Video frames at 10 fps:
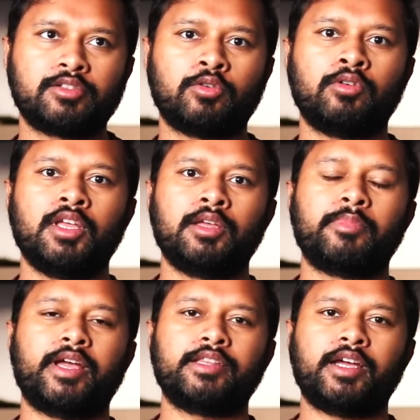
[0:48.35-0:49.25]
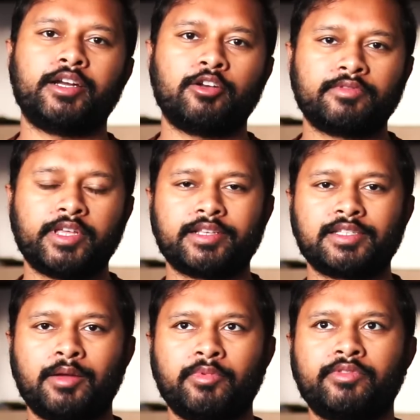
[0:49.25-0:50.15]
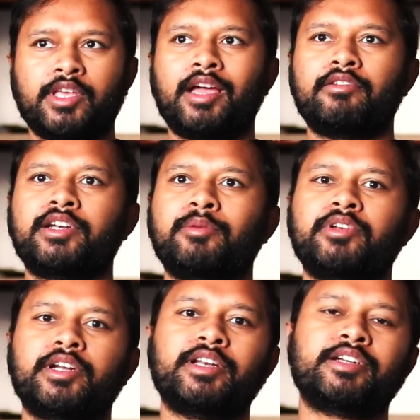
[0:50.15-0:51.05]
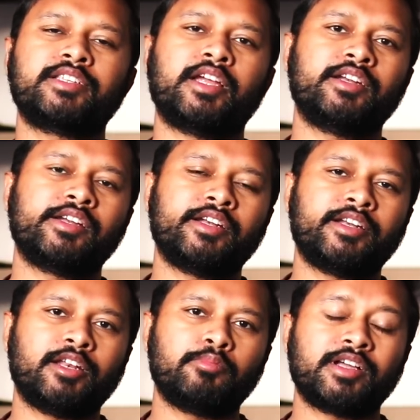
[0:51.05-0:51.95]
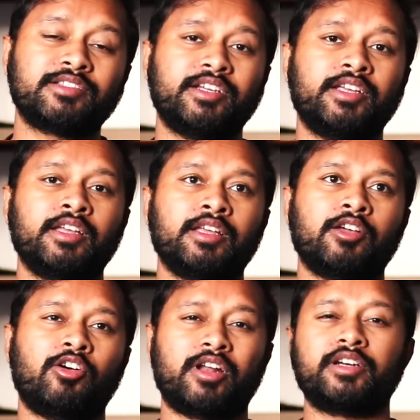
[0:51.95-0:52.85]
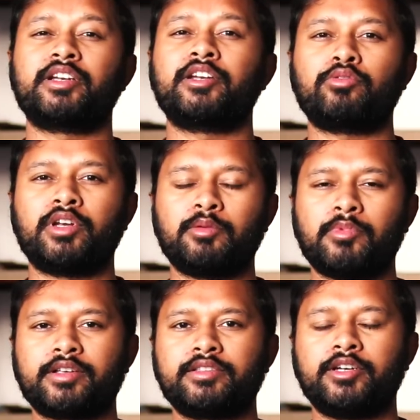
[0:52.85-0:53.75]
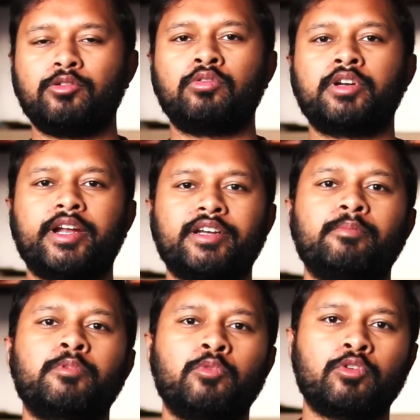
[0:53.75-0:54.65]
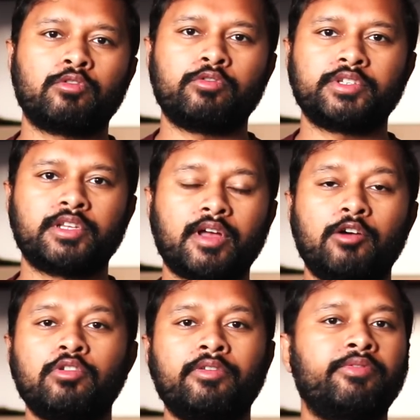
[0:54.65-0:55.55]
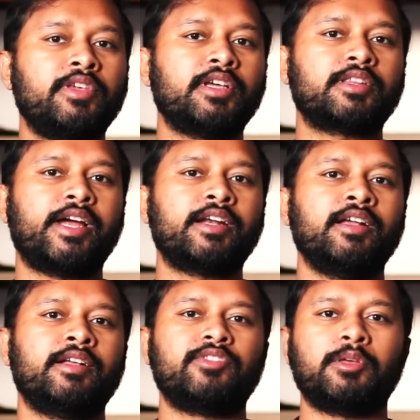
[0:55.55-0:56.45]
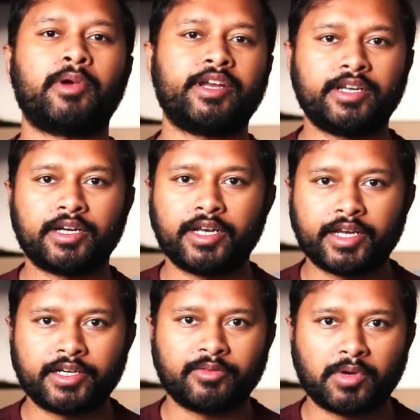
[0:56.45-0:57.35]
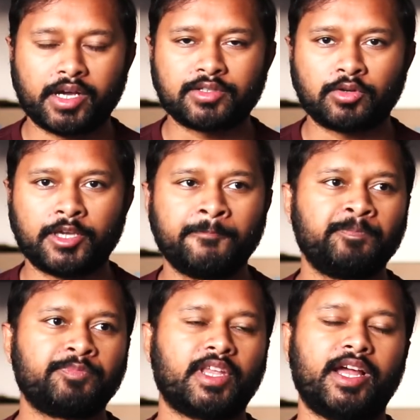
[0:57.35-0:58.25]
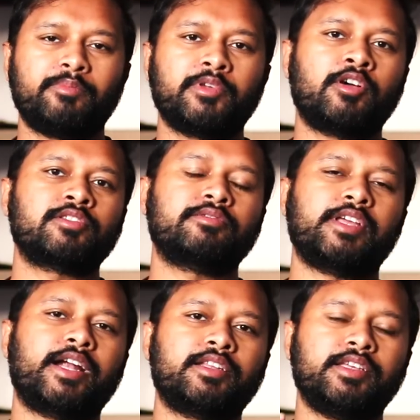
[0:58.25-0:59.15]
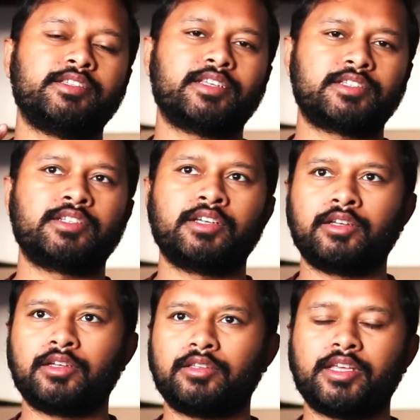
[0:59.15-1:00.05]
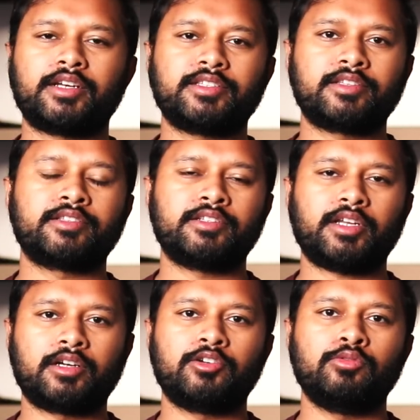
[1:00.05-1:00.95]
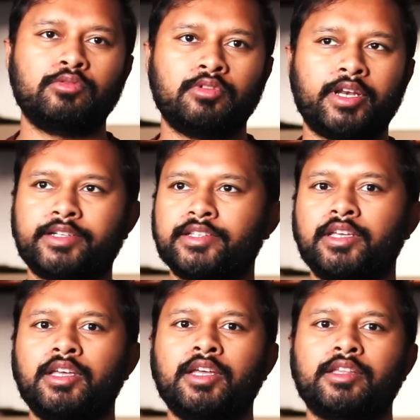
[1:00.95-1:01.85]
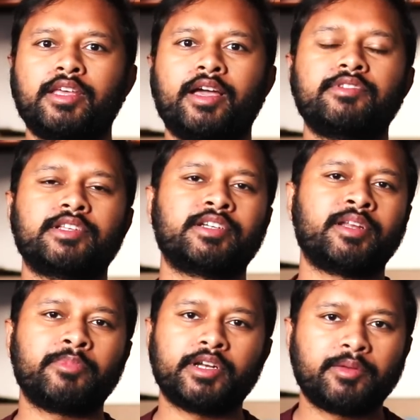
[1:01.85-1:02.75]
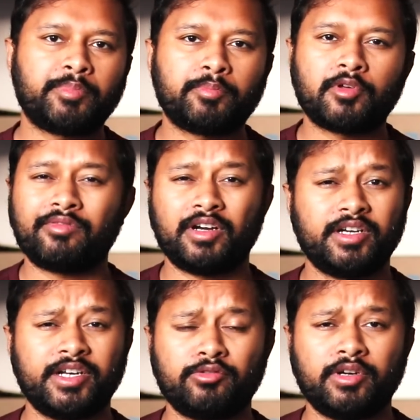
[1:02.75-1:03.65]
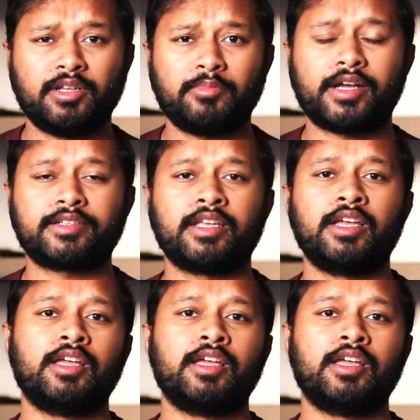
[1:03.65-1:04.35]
So by the end of the exam, if they have attempted, let's say 110 marks or 120 marks, they don't attempt more questions out of fear that they might get negative marks. Okay, and because of that, they are just stuck to, let's say they have just attempted the paper of 120 marks.